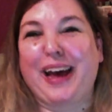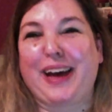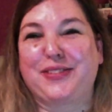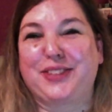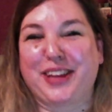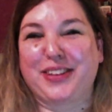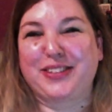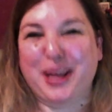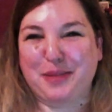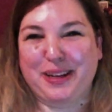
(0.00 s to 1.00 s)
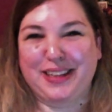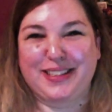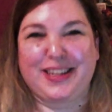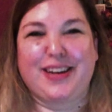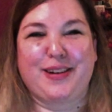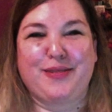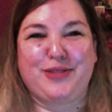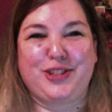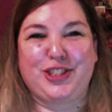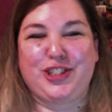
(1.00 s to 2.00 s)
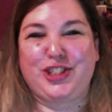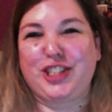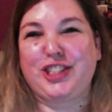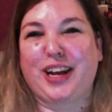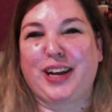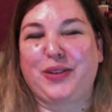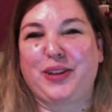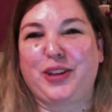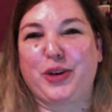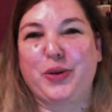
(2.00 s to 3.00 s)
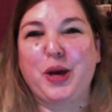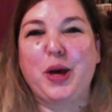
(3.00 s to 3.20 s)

after another 10 minutes of just chit-chatting with you.